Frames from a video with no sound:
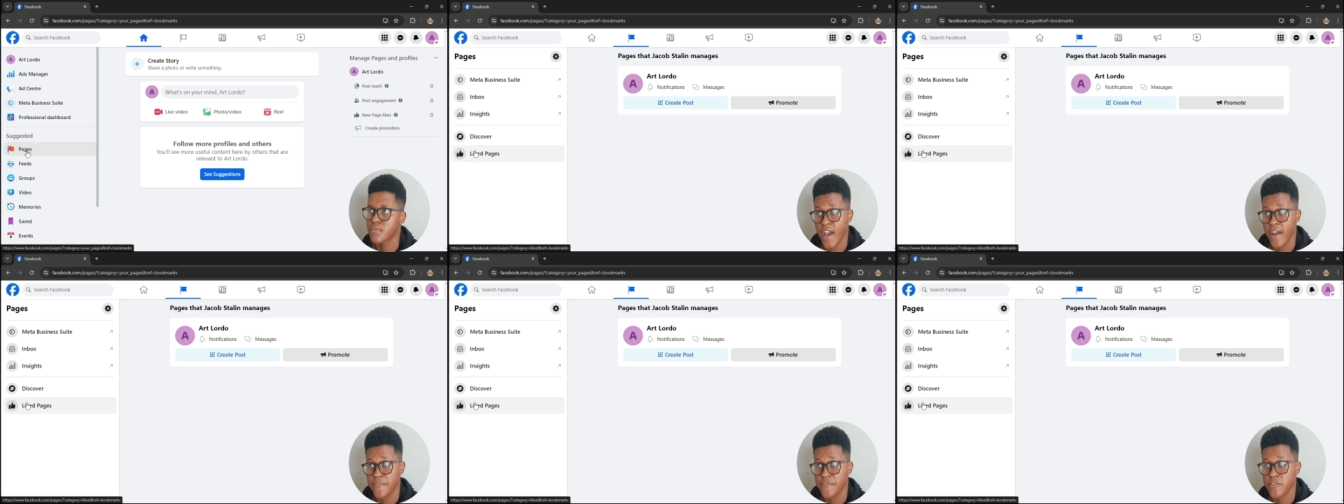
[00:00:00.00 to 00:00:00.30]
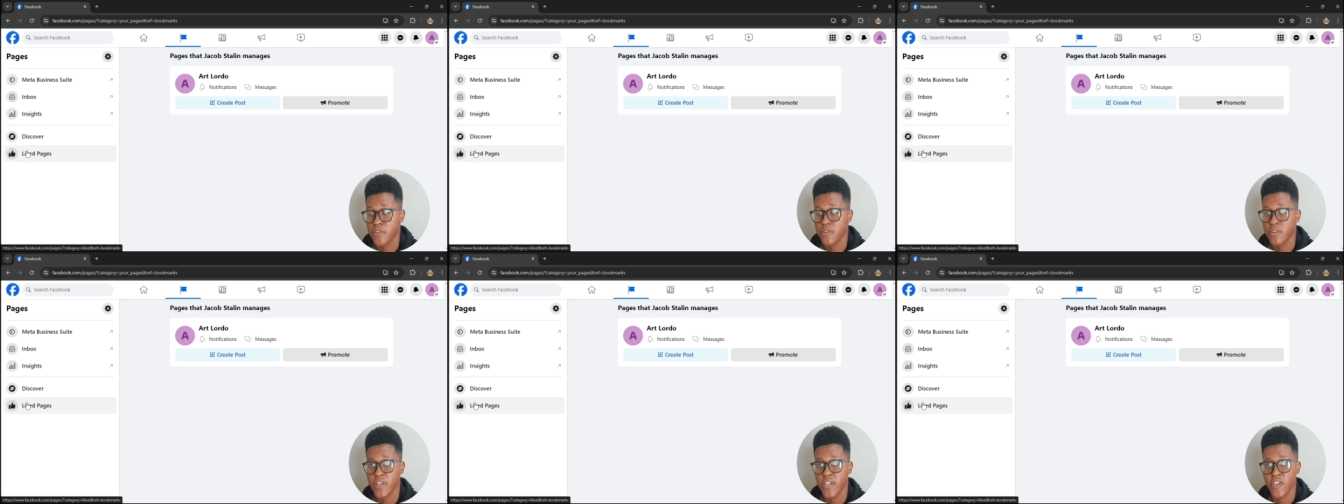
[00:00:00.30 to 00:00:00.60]

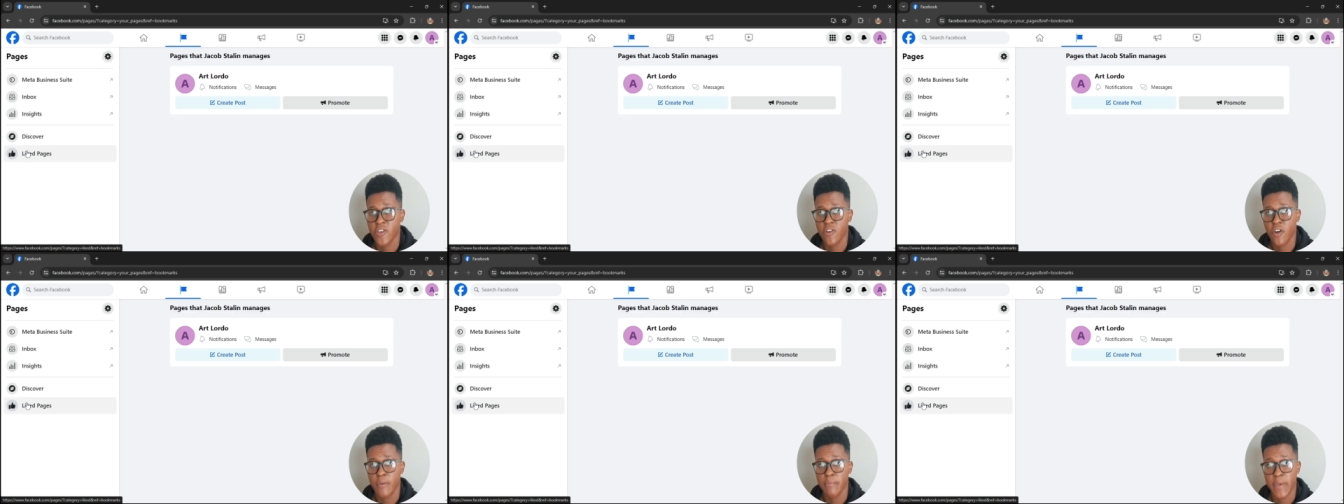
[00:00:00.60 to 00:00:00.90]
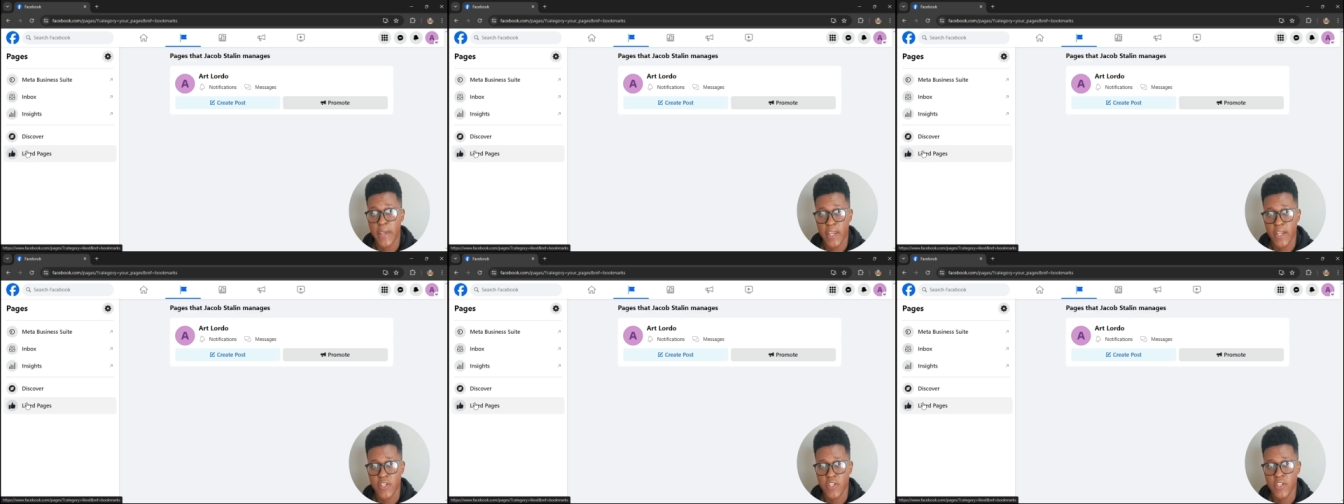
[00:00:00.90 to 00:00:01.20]
After clicking on
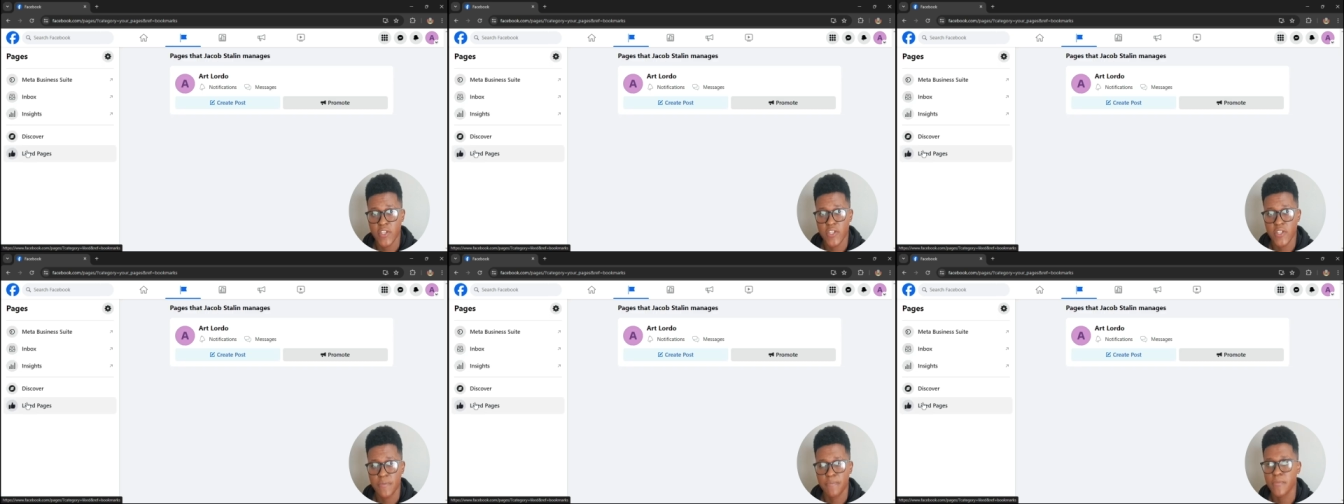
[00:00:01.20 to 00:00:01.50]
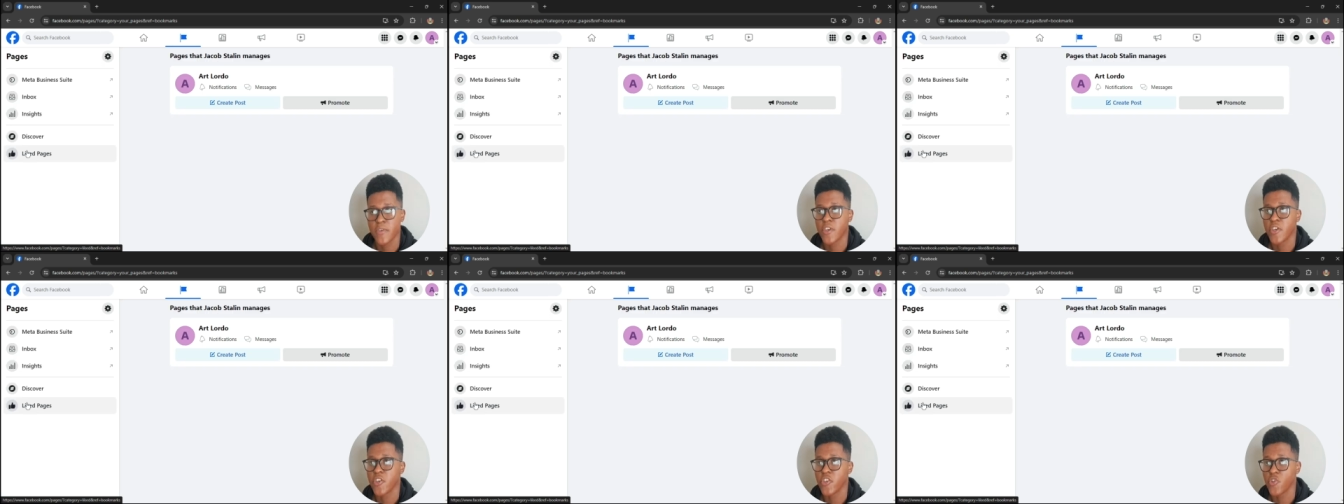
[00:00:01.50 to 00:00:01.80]
pages,
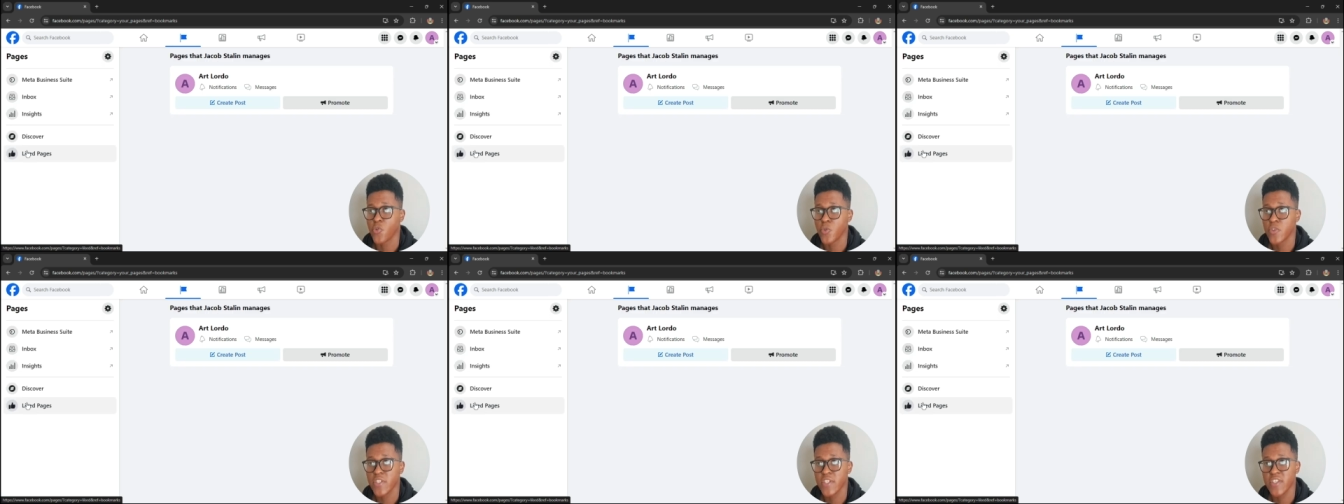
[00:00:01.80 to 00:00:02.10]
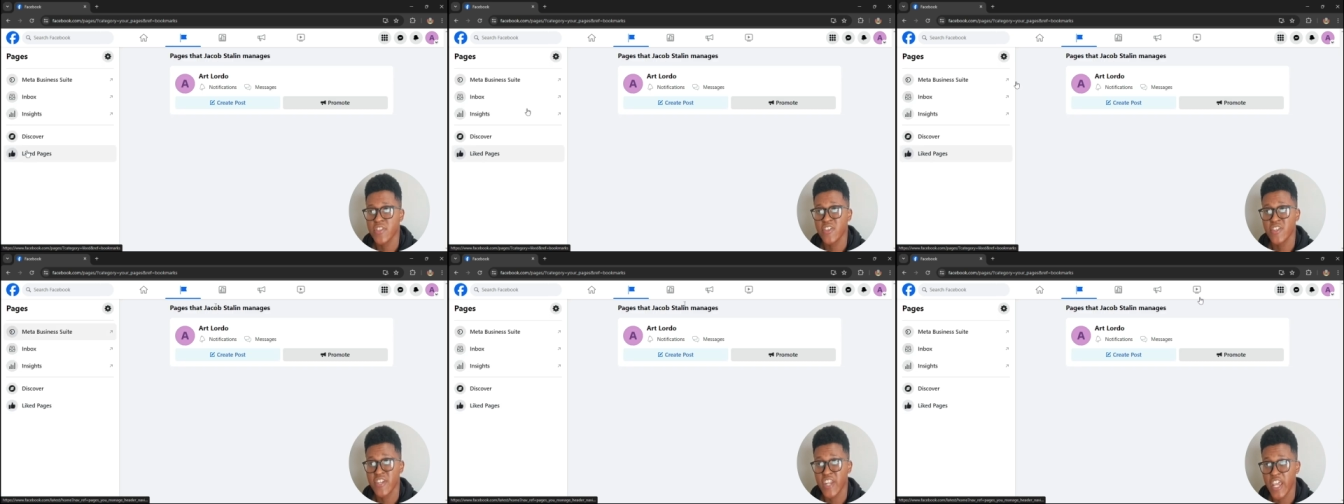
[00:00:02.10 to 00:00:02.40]
you will
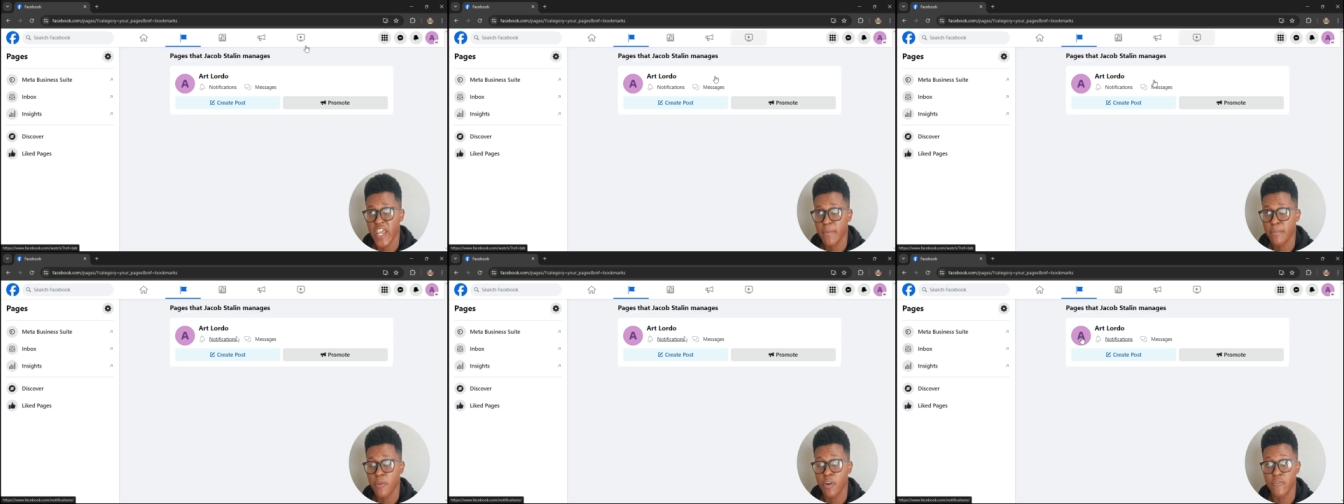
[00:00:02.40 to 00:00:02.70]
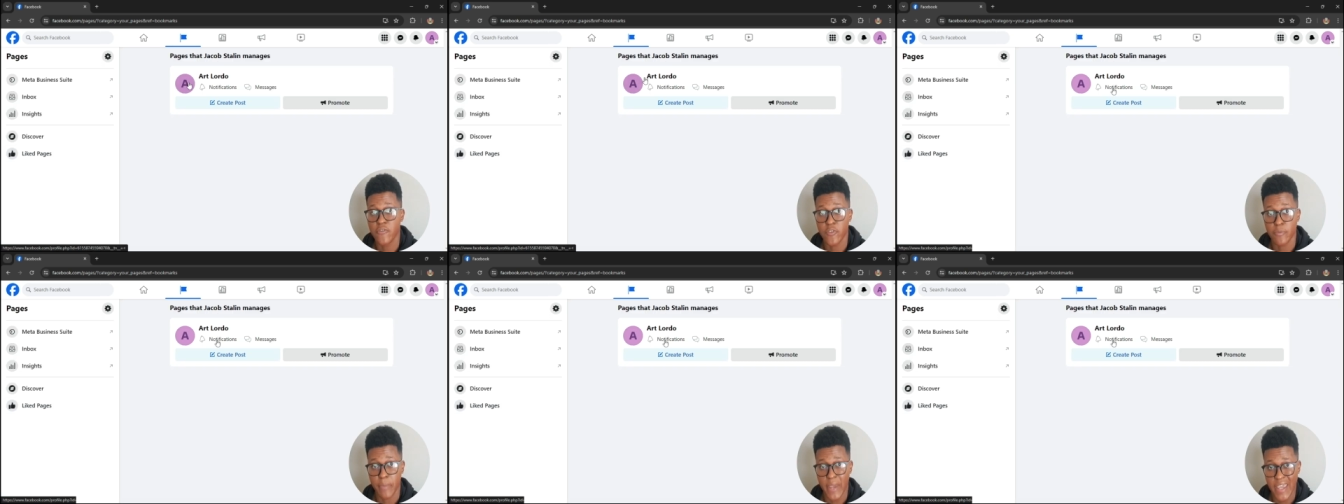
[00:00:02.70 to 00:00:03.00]
see the name
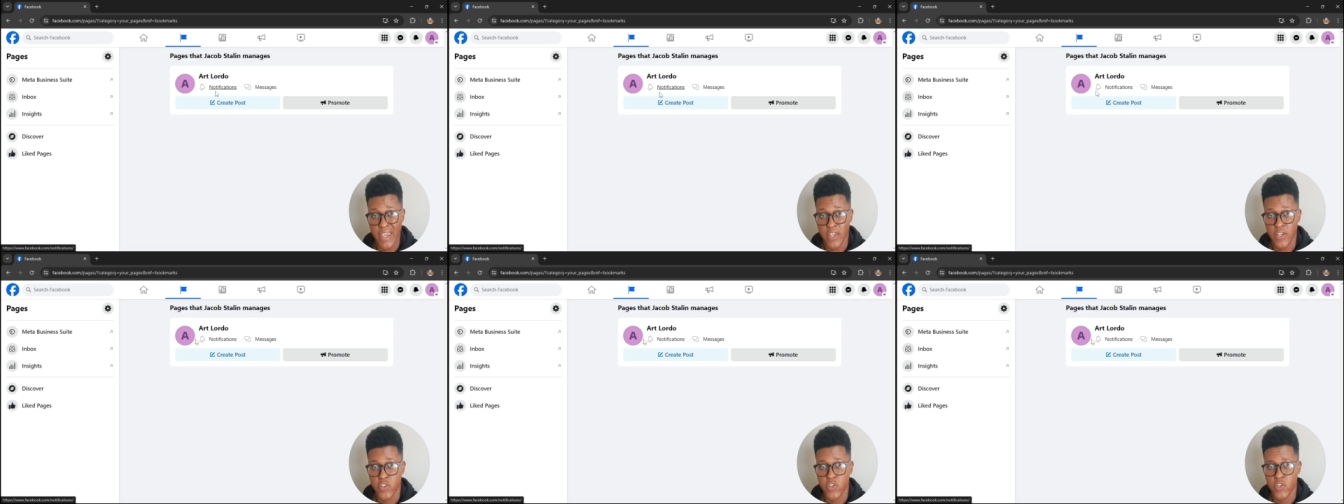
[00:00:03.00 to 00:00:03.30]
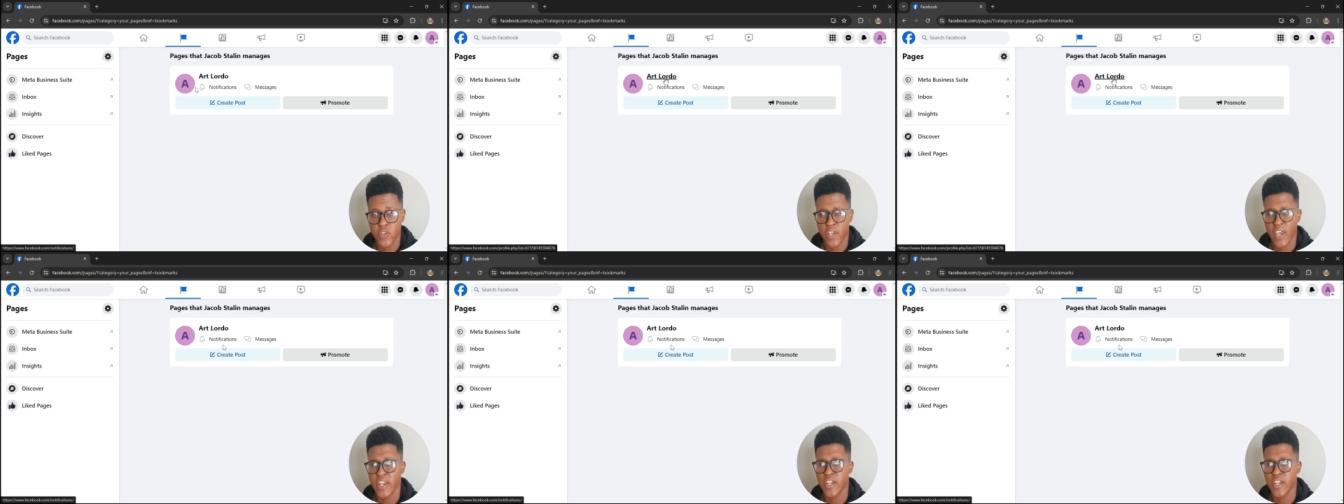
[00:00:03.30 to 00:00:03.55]
of your page,